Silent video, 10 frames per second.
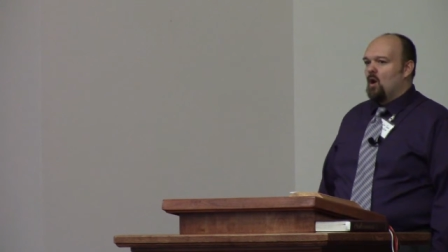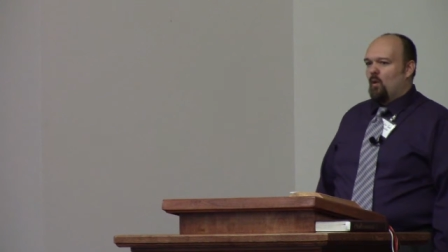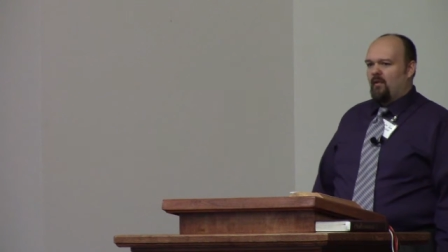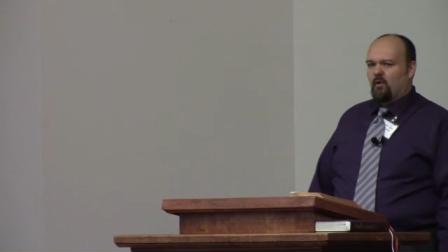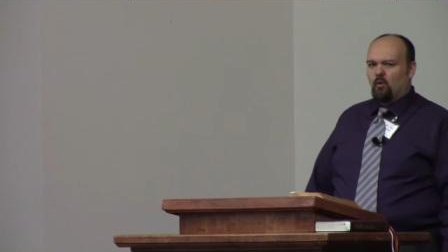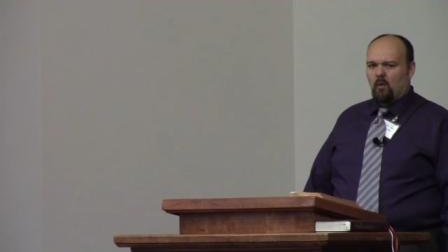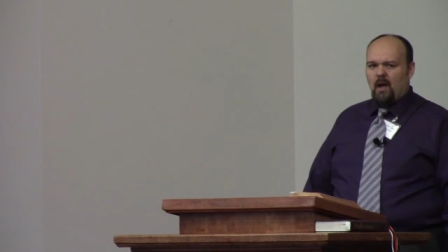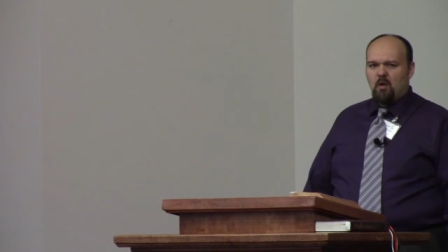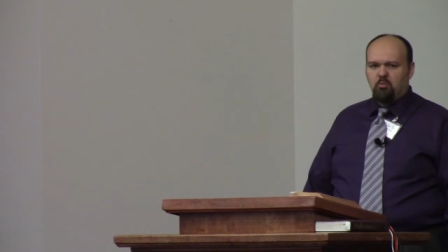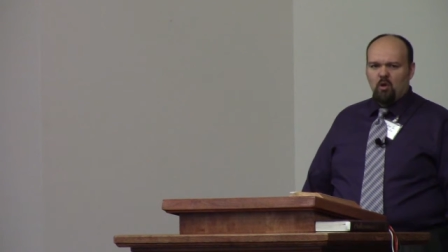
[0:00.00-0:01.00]
with
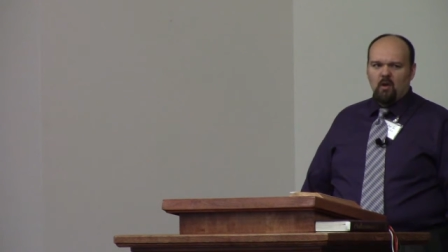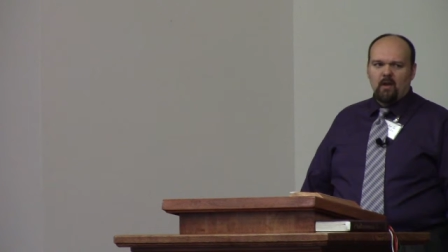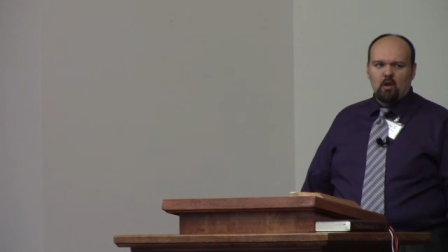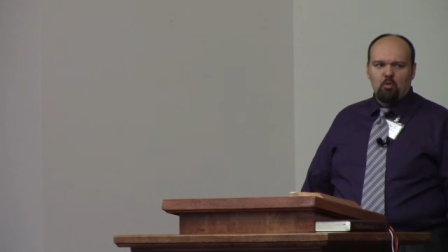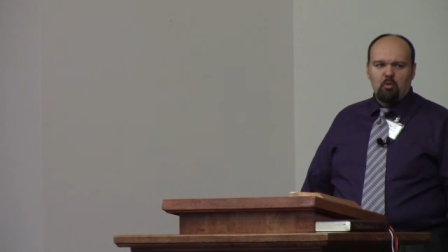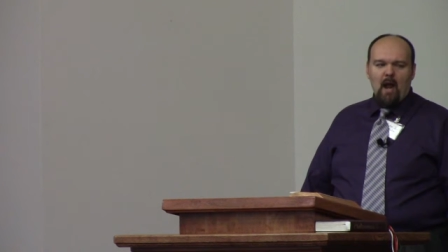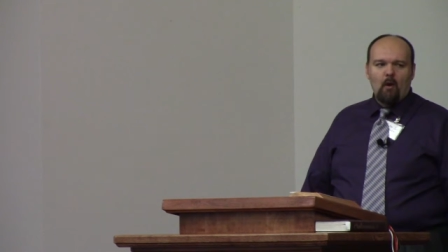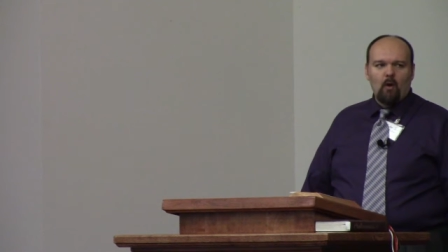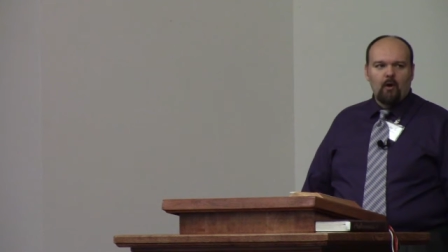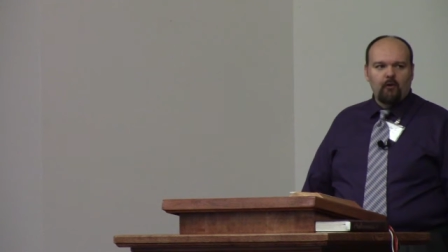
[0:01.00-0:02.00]
great political
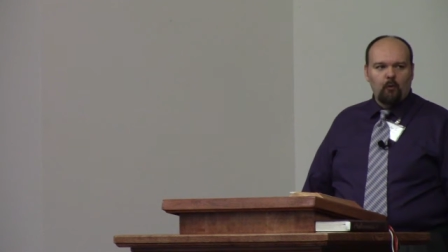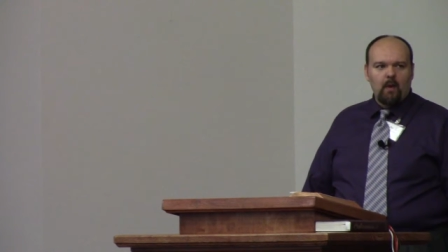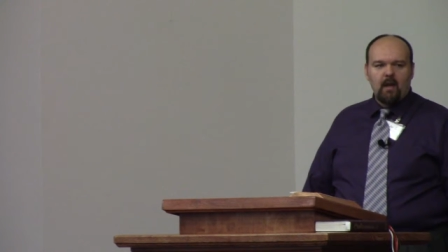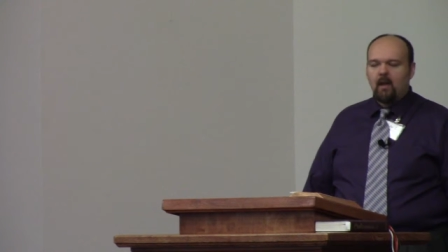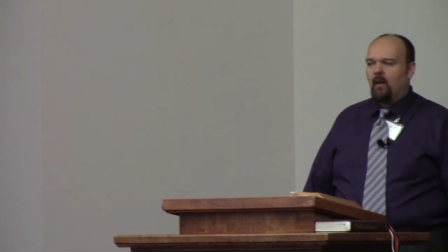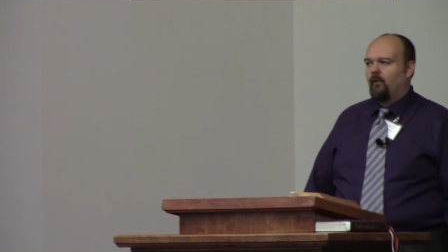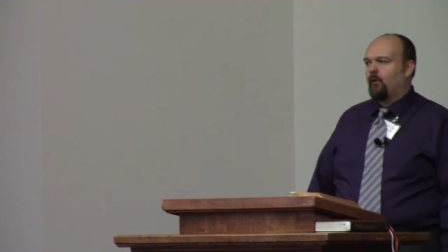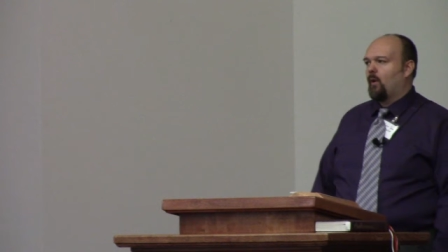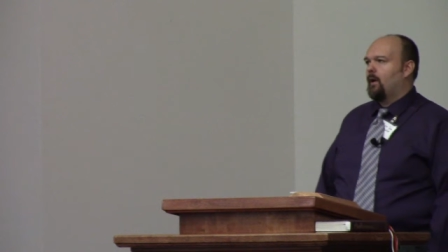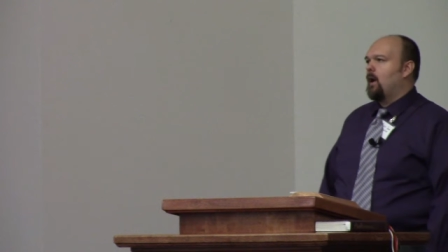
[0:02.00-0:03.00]
power, swinging his
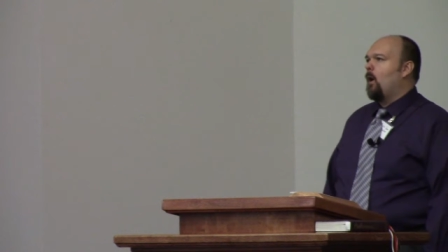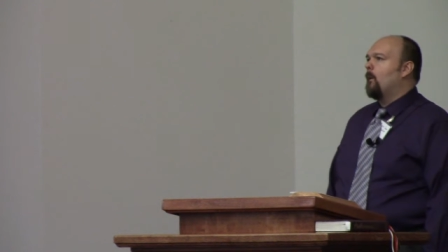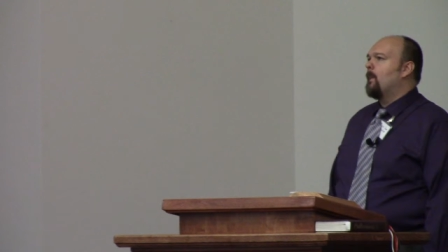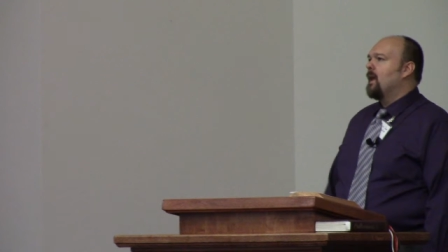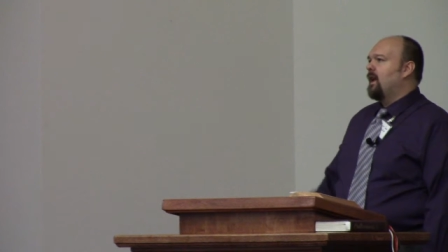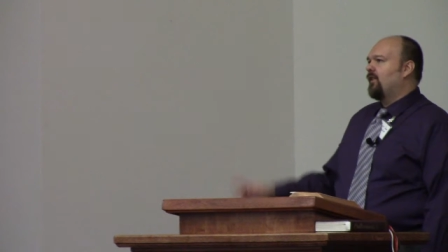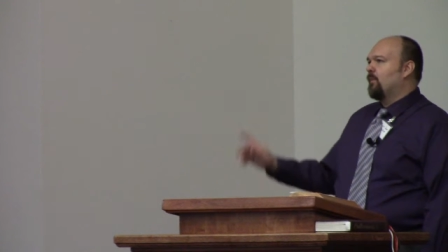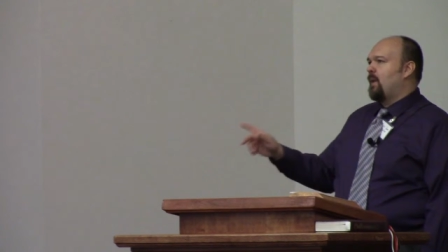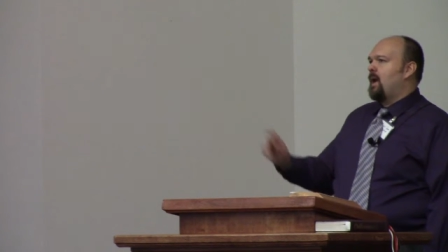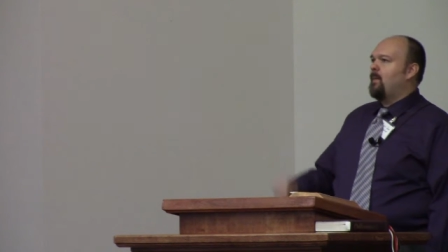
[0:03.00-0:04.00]
sword? No, he's
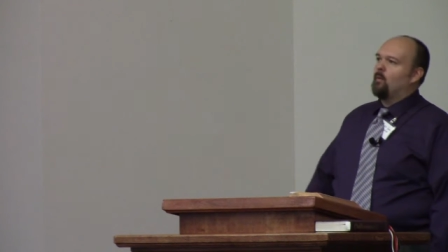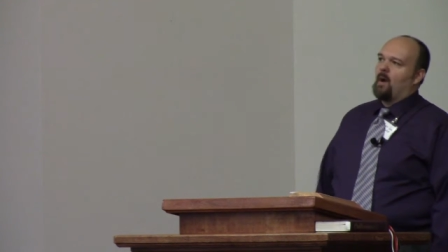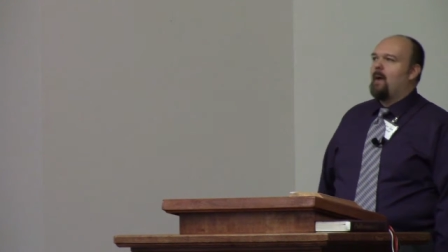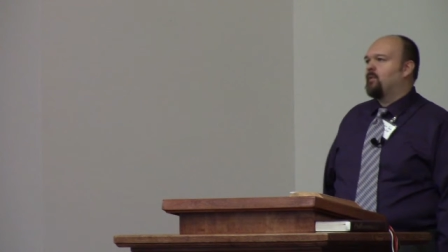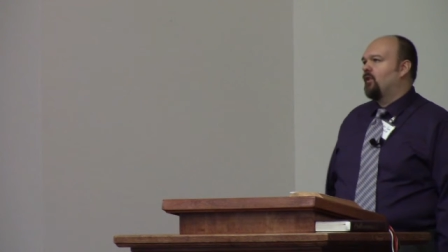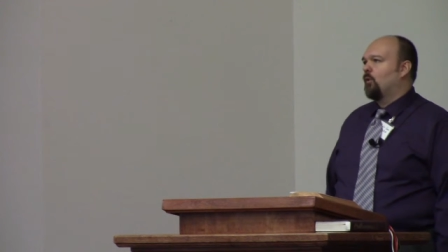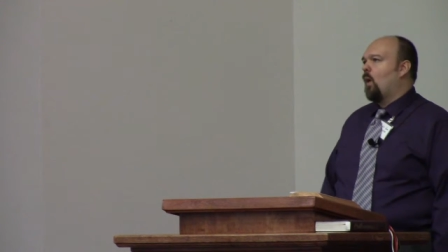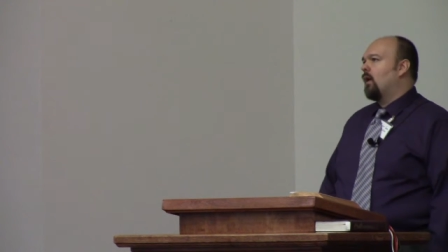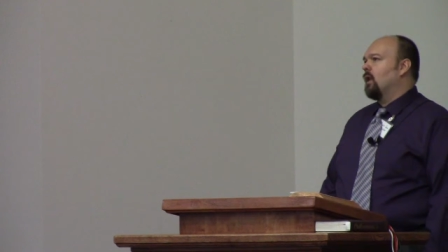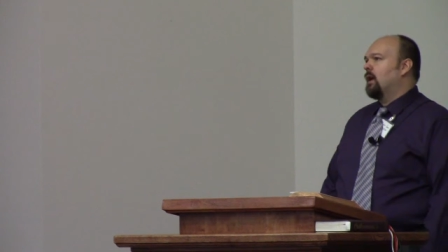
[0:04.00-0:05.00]
a baby wrapped in
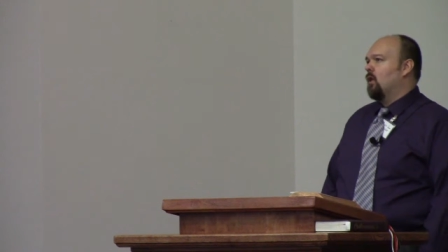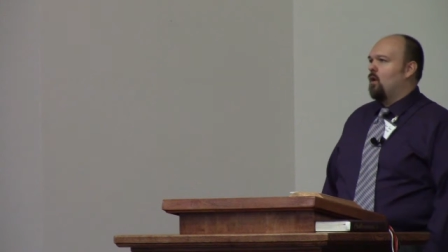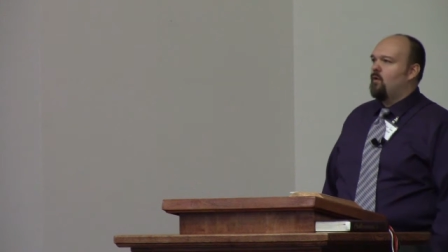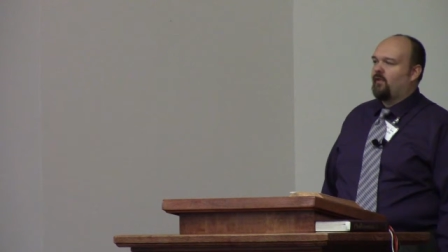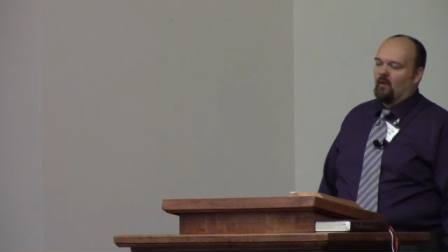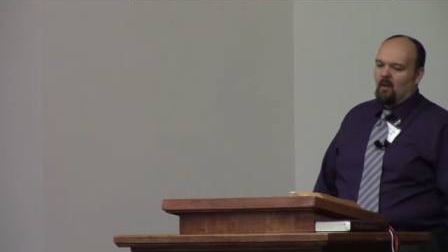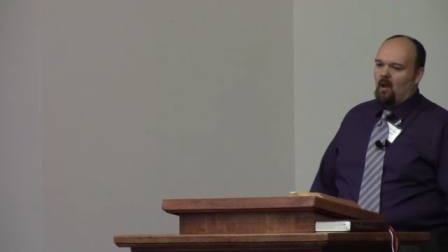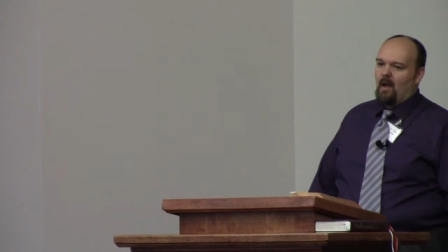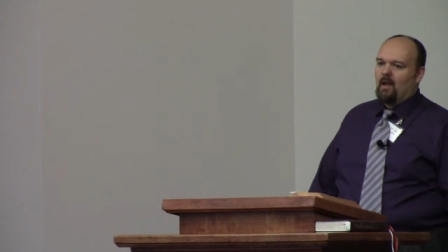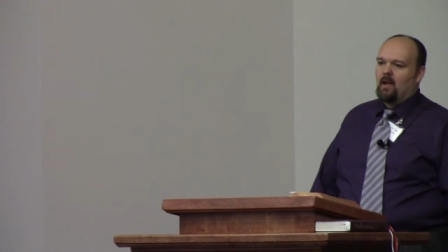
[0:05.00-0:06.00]
swaddling clothes and
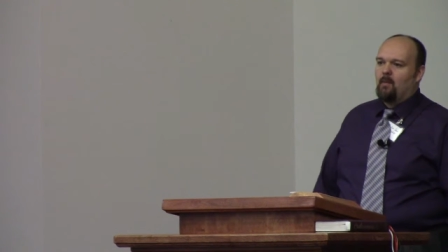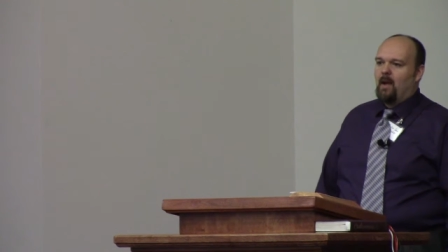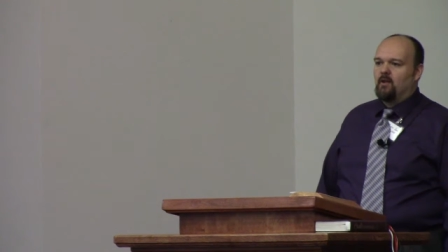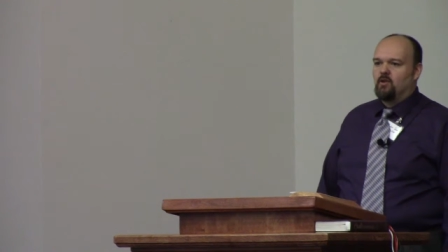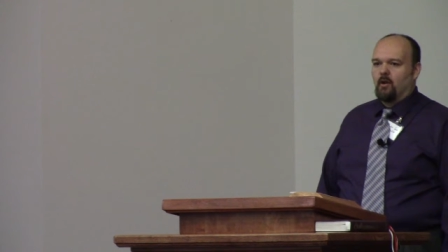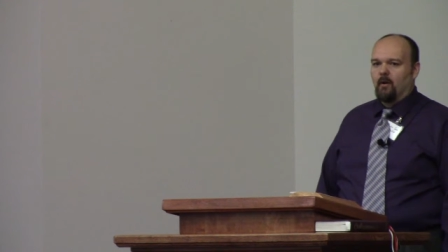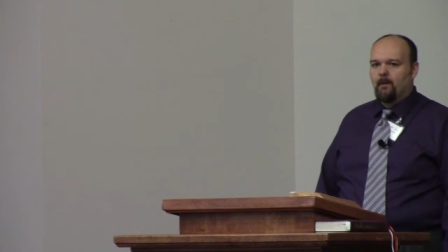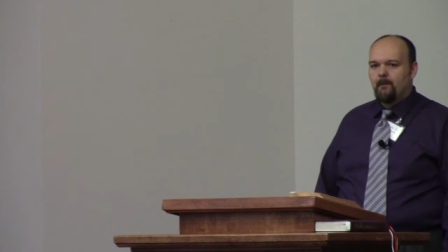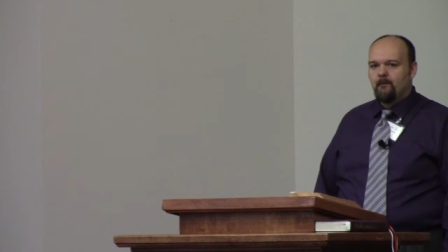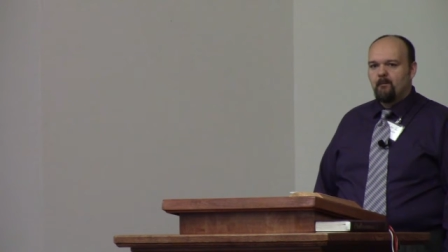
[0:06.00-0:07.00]
lying in a manger.